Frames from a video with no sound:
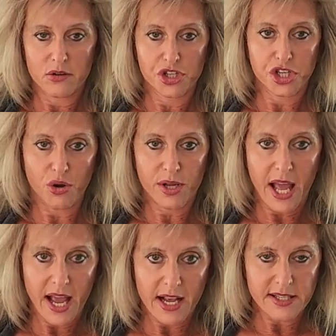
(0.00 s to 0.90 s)

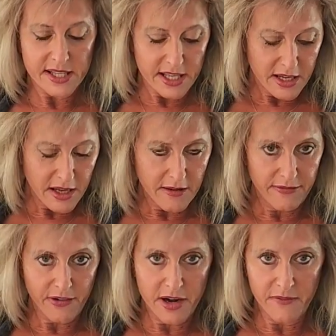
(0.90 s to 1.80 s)
showcase the
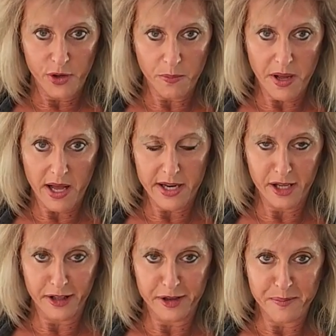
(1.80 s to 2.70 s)
front of your body a
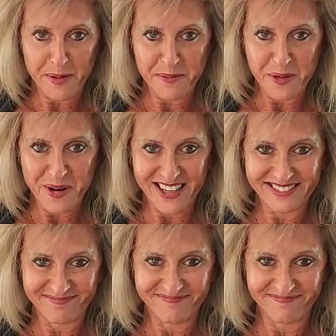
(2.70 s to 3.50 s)
little bit more.